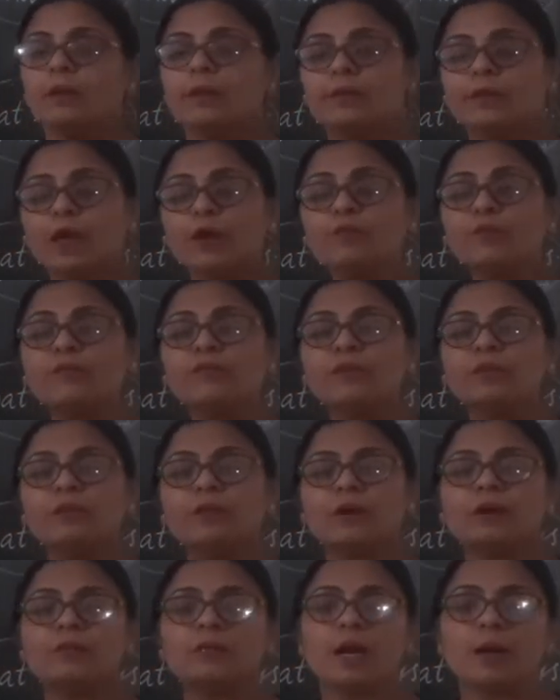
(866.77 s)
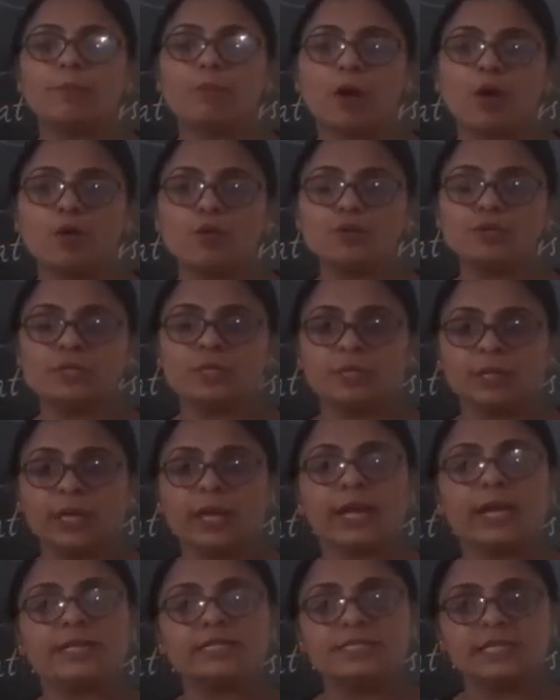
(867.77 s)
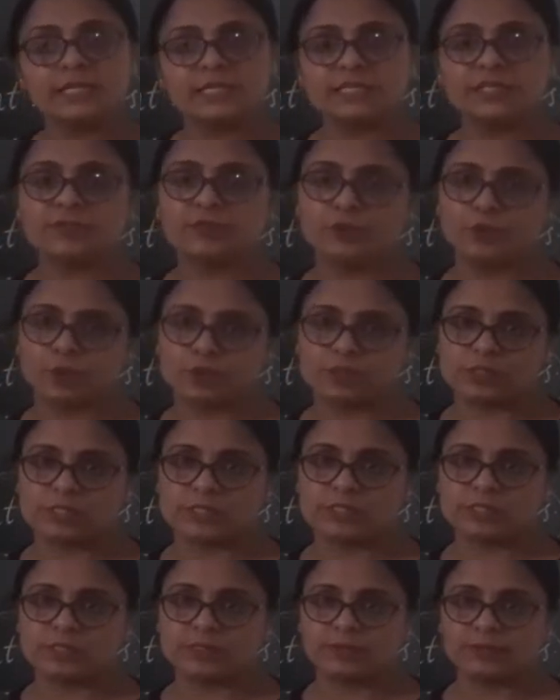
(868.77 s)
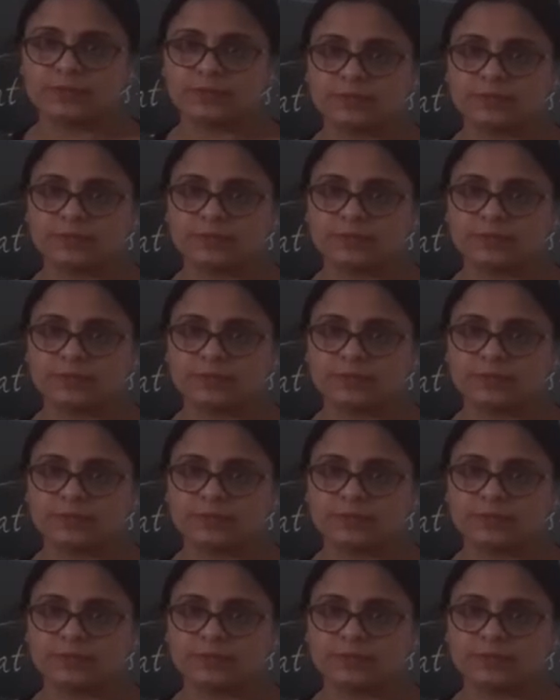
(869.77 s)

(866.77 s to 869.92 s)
Now we will learn about adjective clauses.